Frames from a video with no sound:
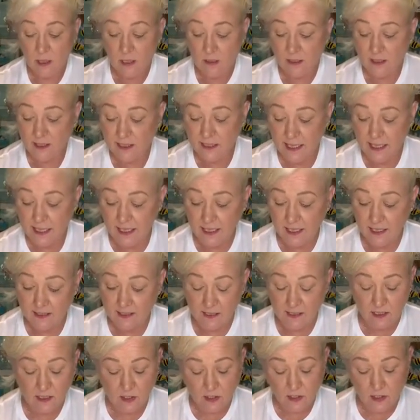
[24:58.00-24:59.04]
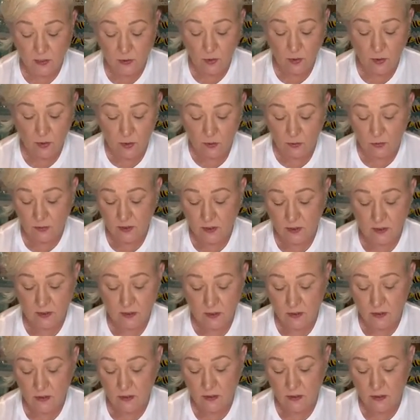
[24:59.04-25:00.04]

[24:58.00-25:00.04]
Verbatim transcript: And the sides need two coats.